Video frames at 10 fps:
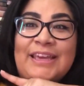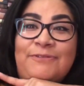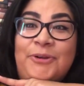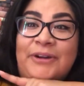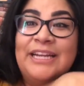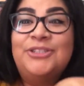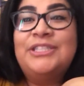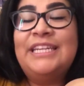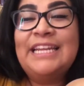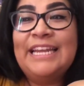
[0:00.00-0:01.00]
if you're
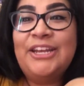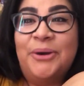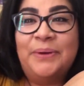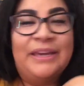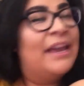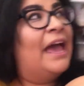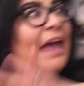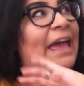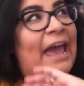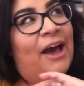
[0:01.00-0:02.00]
interested in knowing
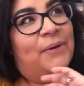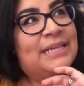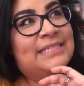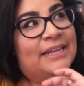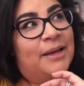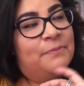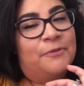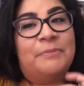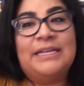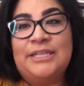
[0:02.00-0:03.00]
how I set up
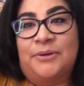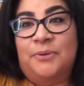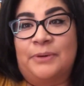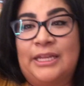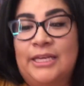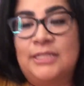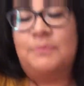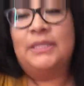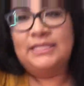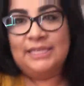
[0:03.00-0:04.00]
for my tarot
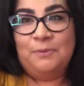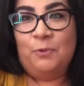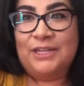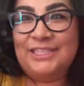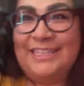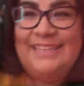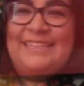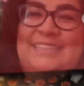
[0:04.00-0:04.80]
readings, please keep watching.